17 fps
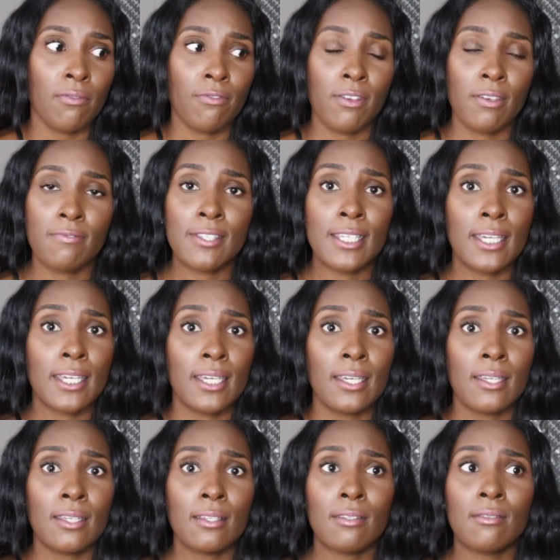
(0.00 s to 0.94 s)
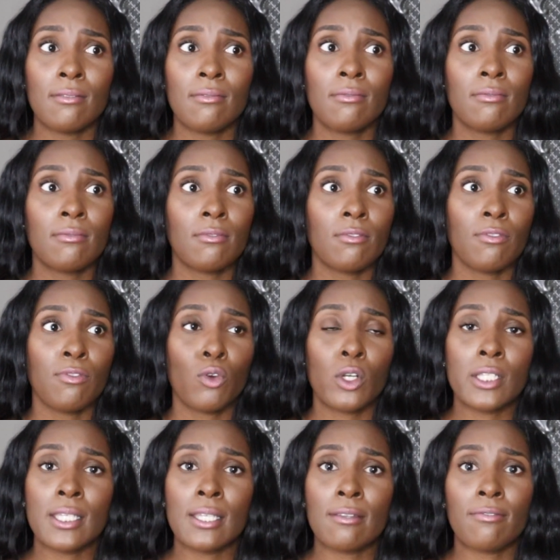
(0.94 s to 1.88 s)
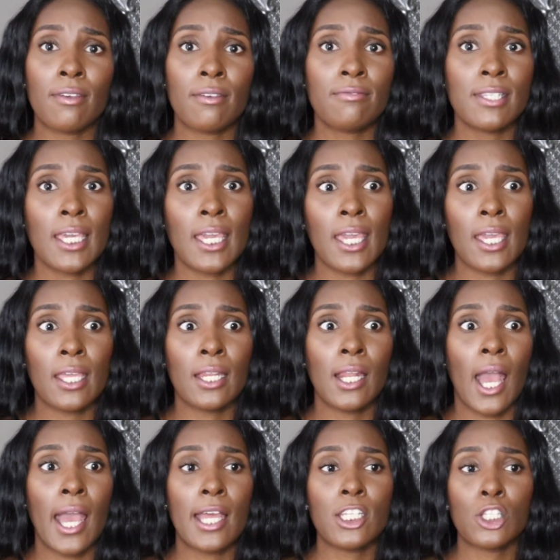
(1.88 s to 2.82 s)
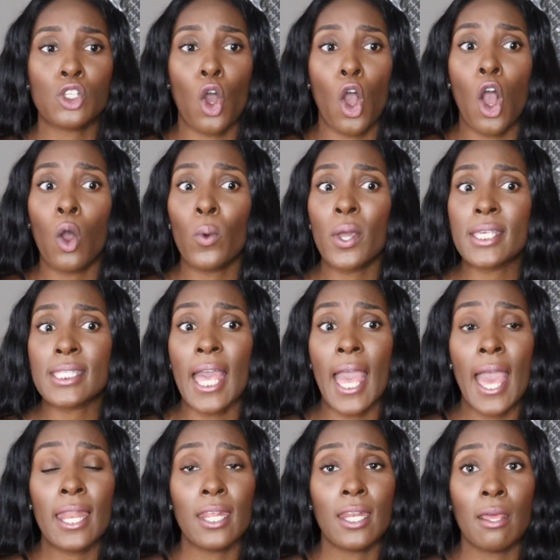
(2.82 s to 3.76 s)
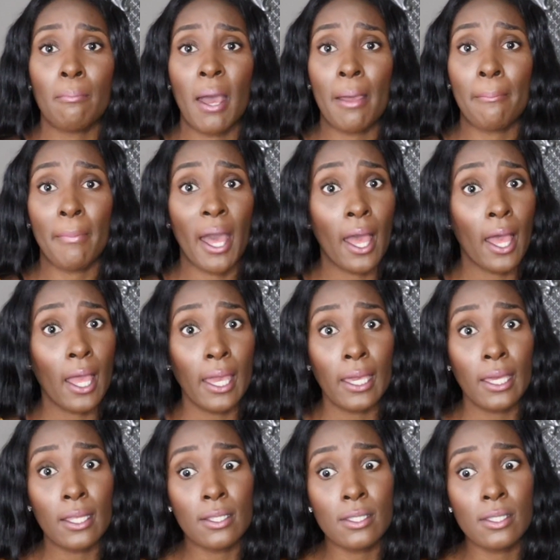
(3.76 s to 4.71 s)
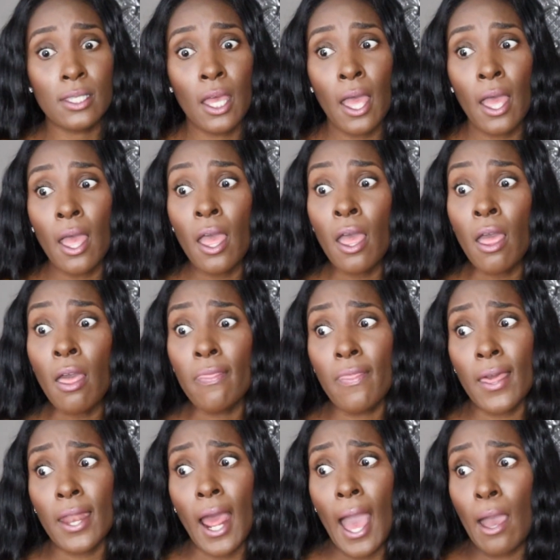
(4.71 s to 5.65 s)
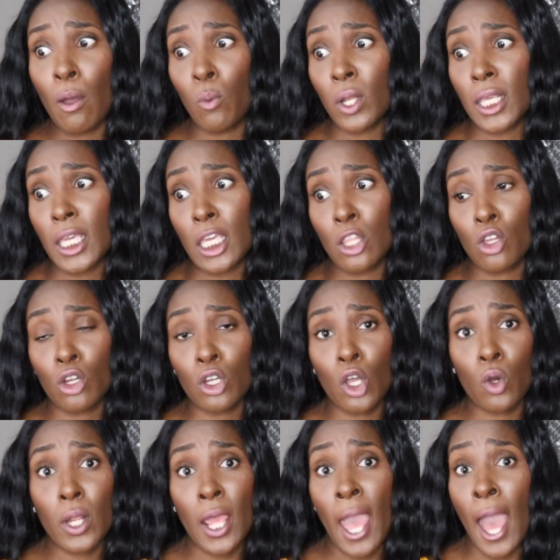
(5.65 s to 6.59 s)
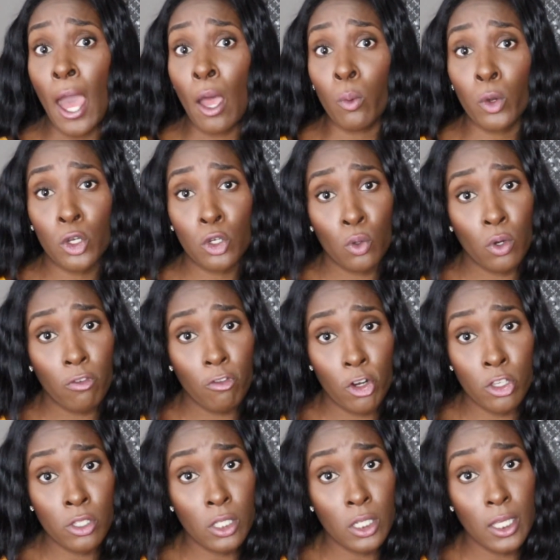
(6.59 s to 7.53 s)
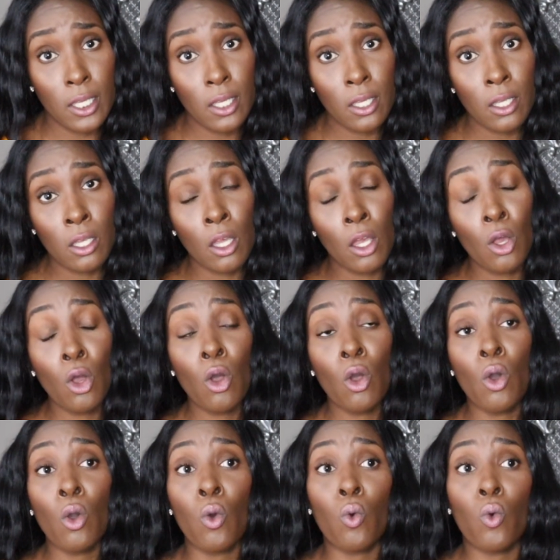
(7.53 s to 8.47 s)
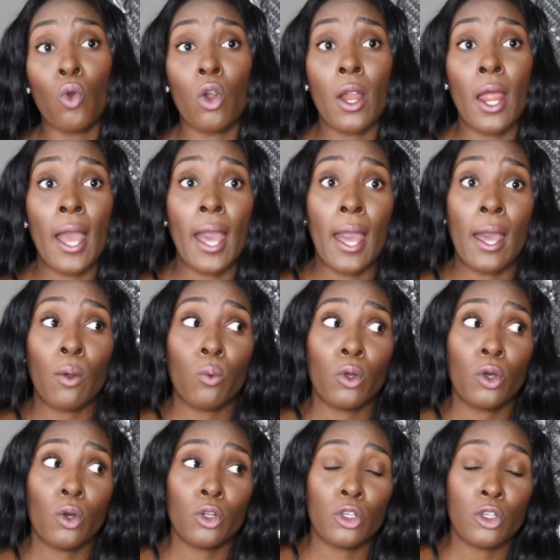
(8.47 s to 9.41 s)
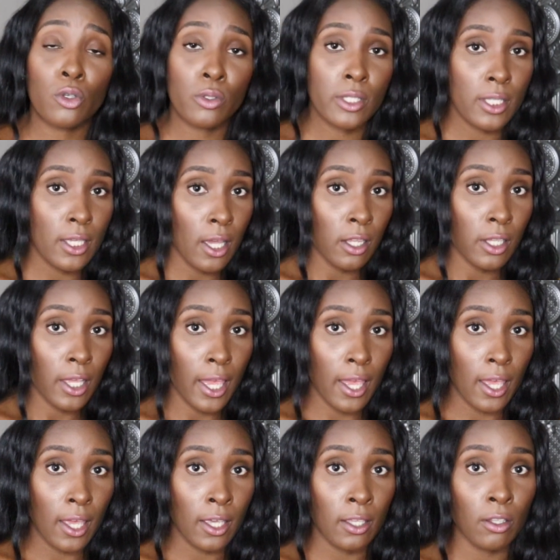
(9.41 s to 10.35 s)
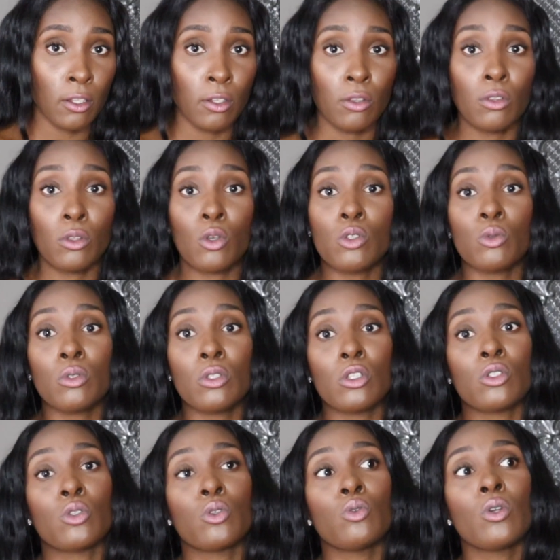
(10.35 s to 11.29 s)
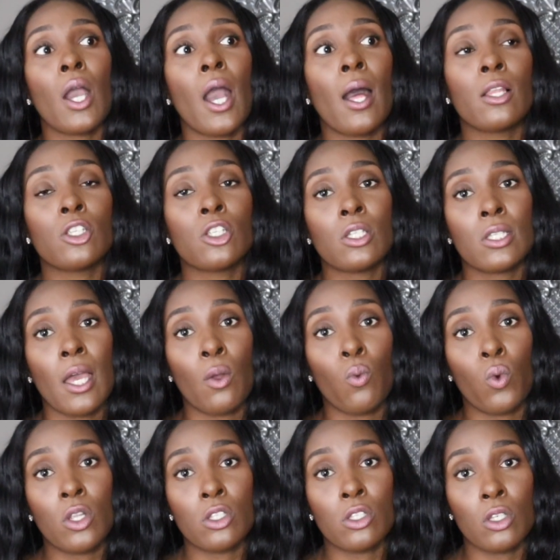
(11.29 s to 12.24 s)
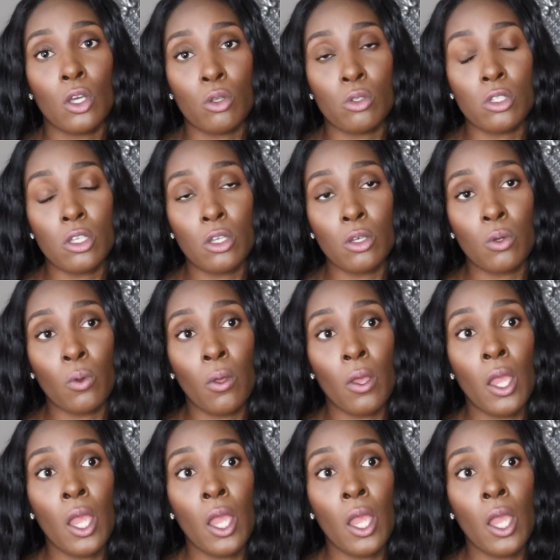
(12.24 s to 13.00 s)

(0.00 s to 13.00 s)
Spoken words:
15, I just always had it in my mind that I would either go to Howard University or I would go to UCLA. Those were the two colleges I wanted to go to.